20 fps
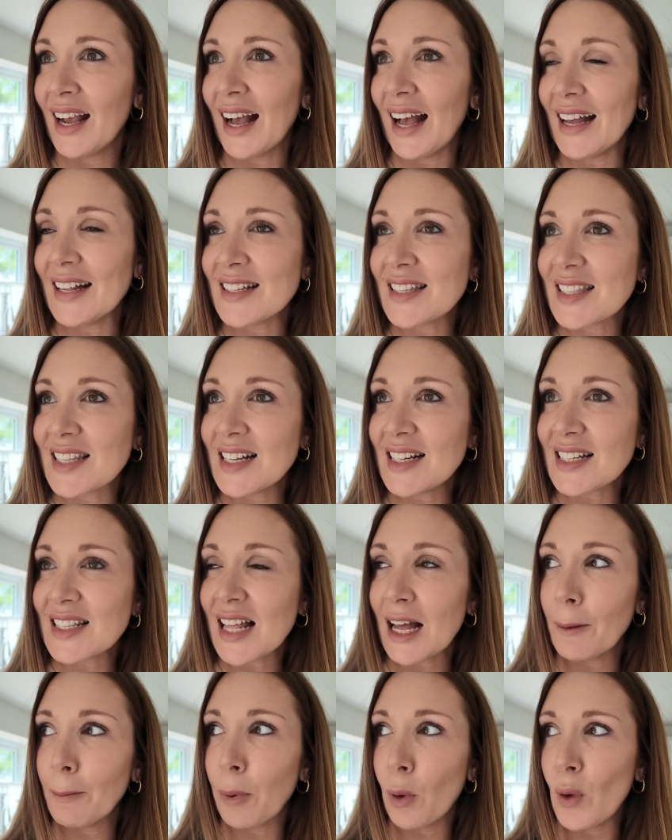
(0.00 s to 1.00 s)
And since
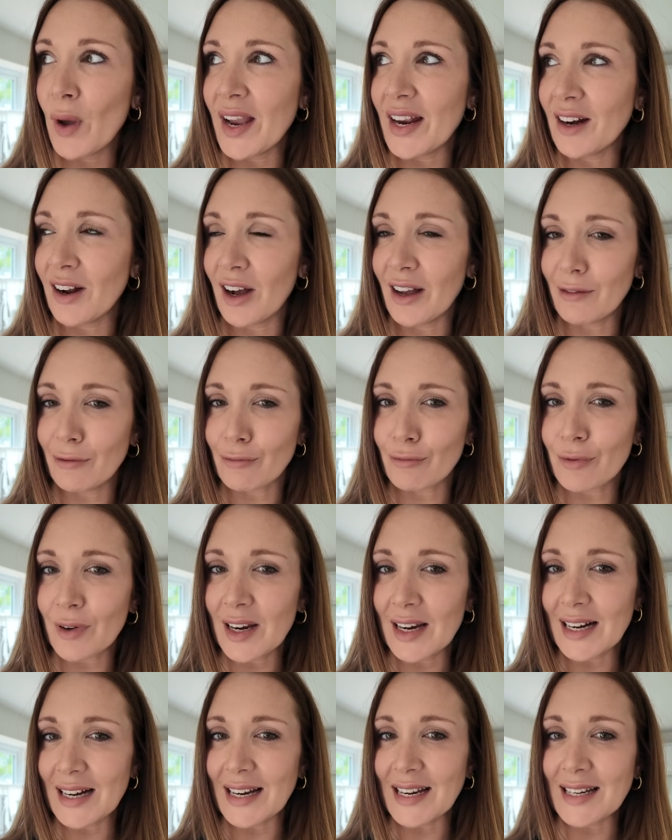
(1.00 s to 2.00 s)
that point, I've
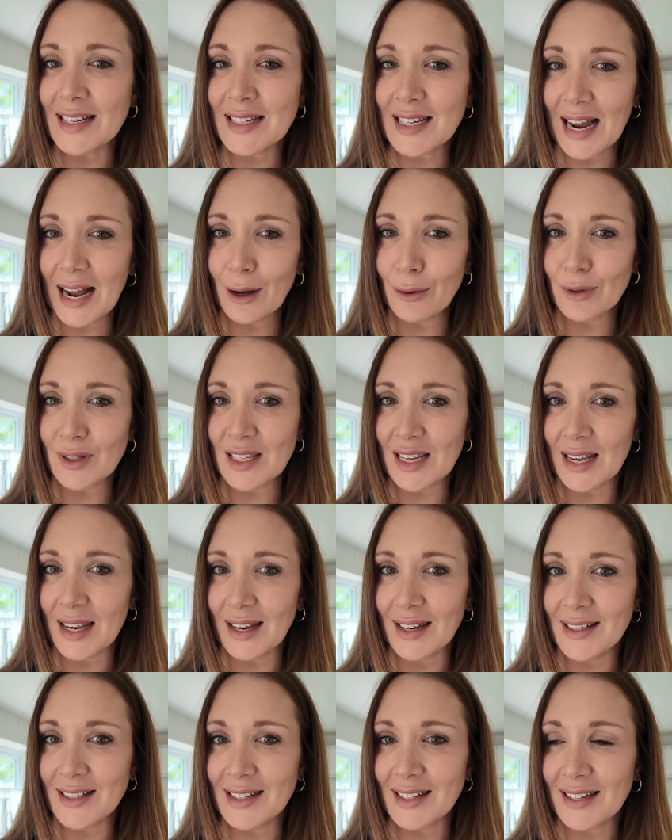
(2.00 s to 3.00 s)
really
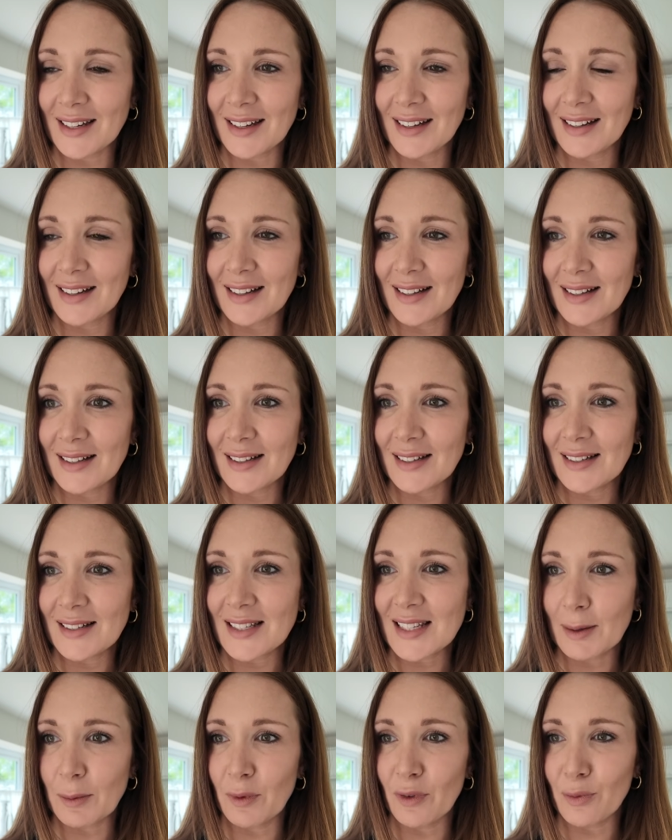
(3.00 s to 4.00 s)
doubted
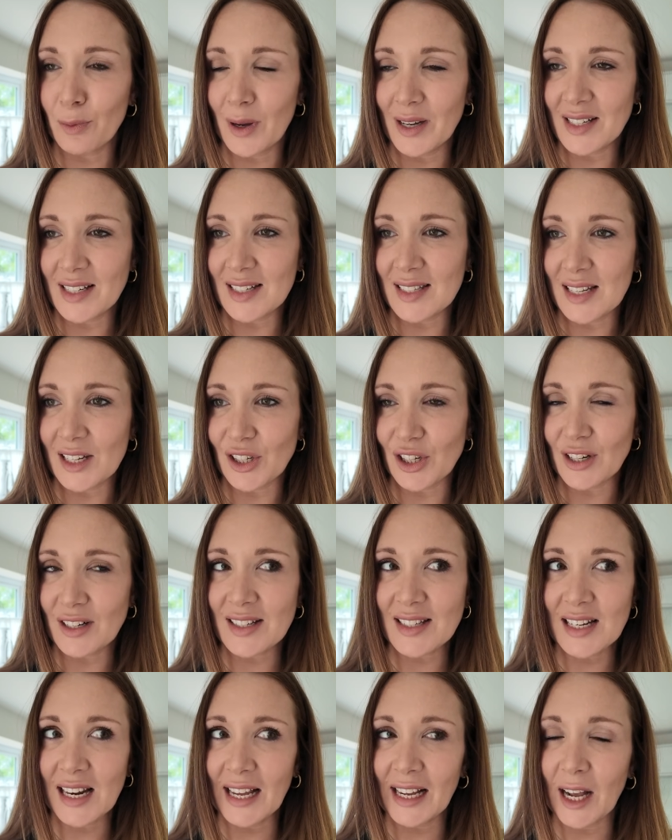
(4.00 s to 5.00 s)
some of my
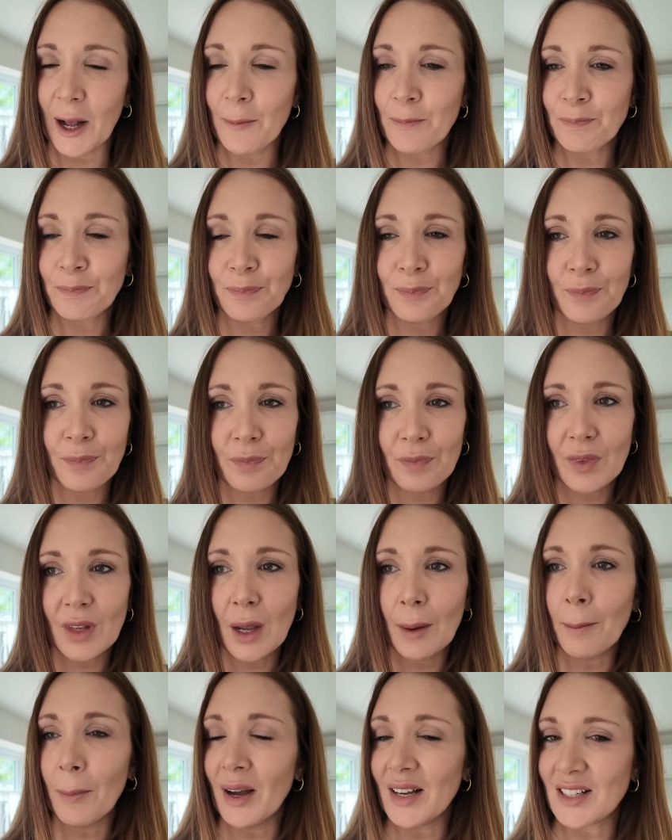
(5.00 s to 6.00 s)
decisions. Like
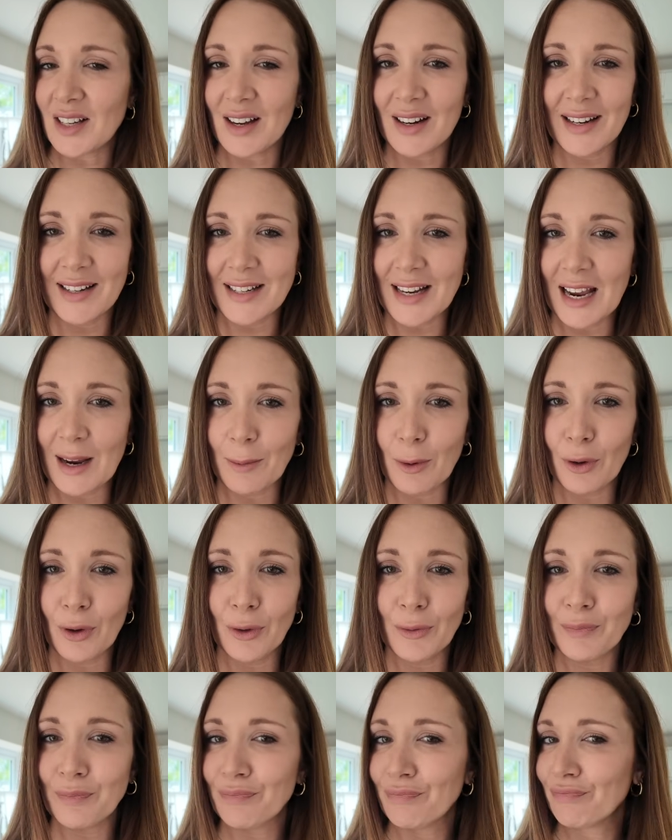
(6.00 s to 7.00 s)
my dining
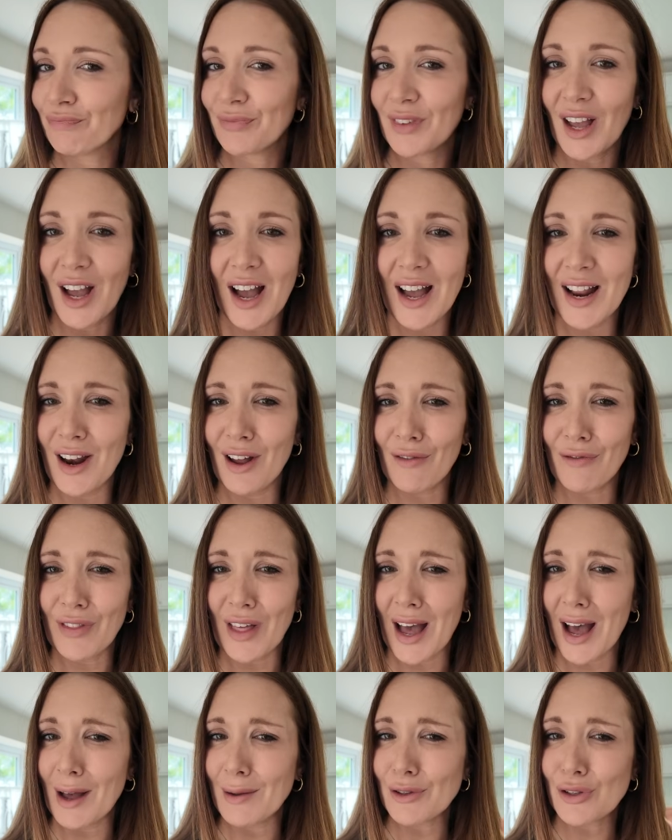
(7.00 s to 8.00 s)
table, I love
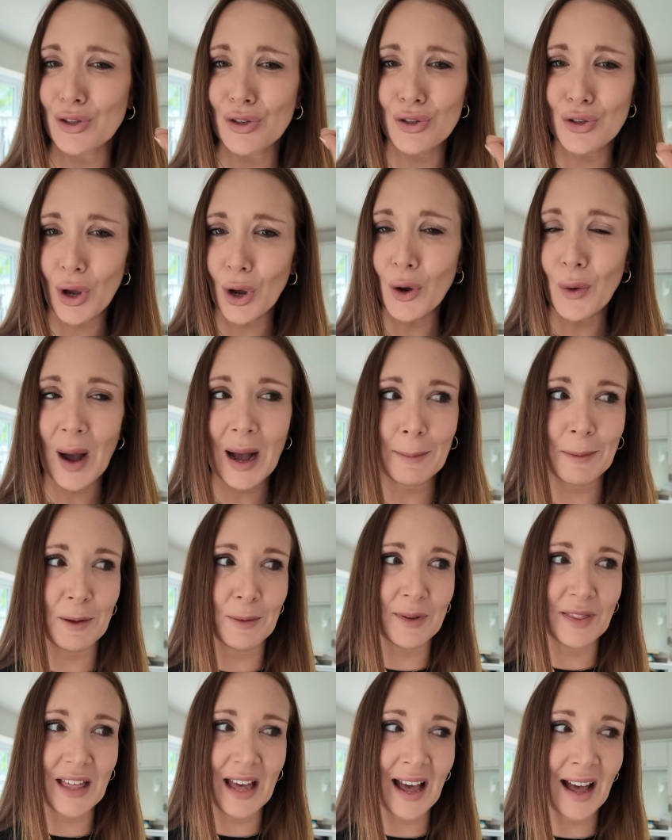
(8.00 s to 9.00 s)
that. So happy
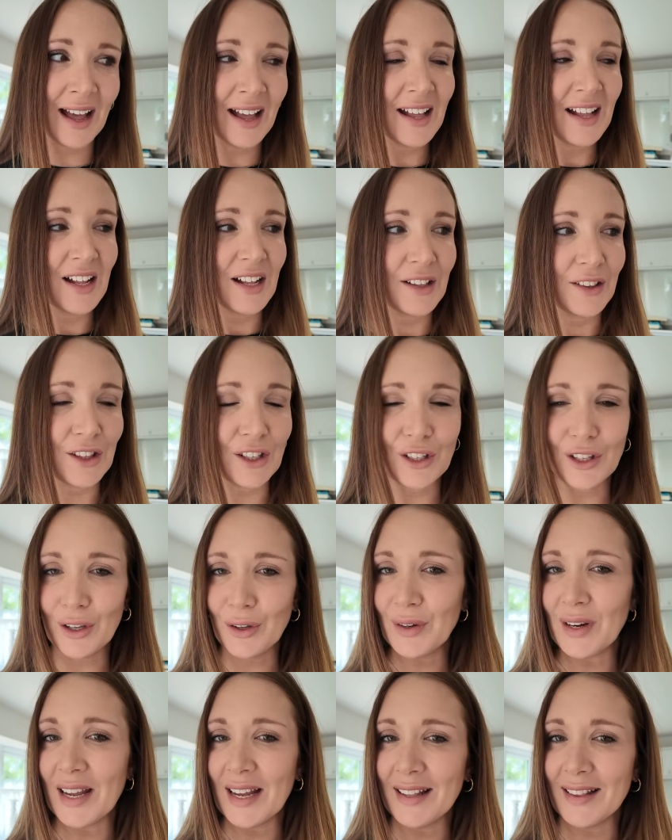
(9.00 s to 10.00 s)
with that. The
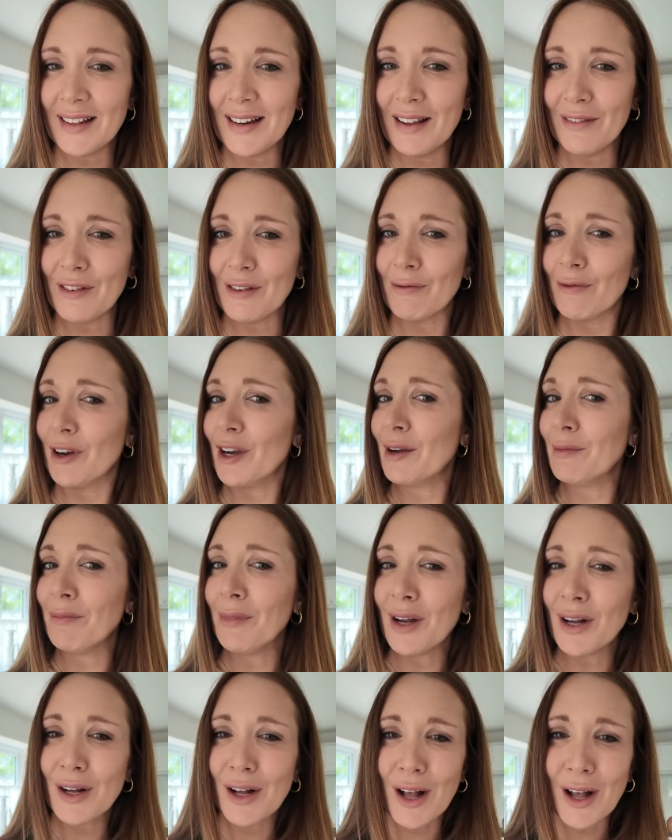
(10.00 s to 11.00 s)
unit in the living room,
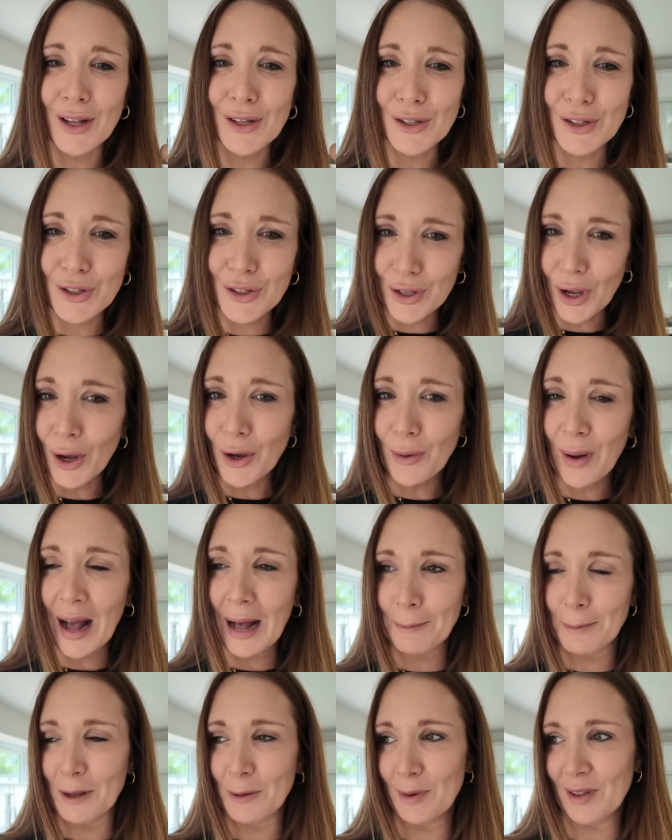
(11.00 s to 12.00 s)
so
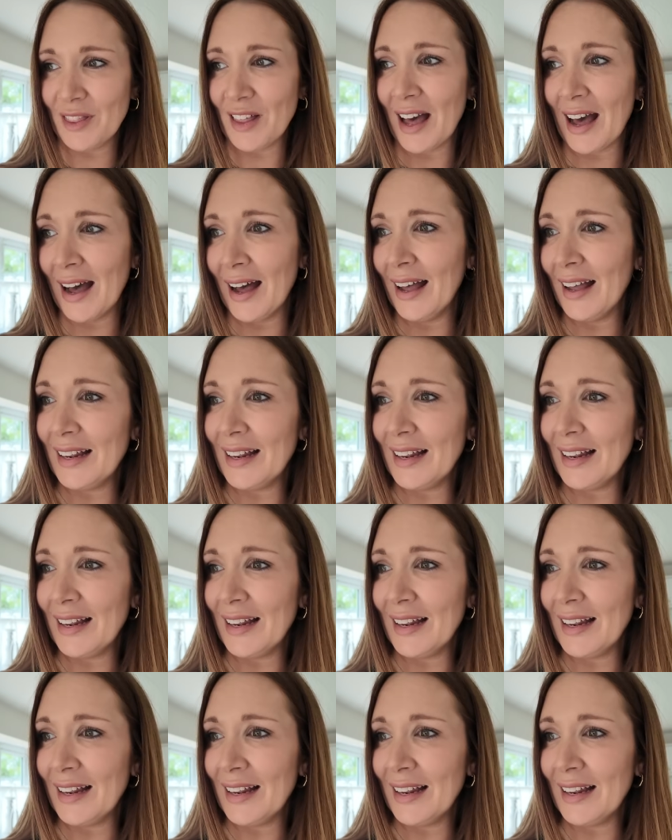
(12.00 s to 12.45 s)
happy with that.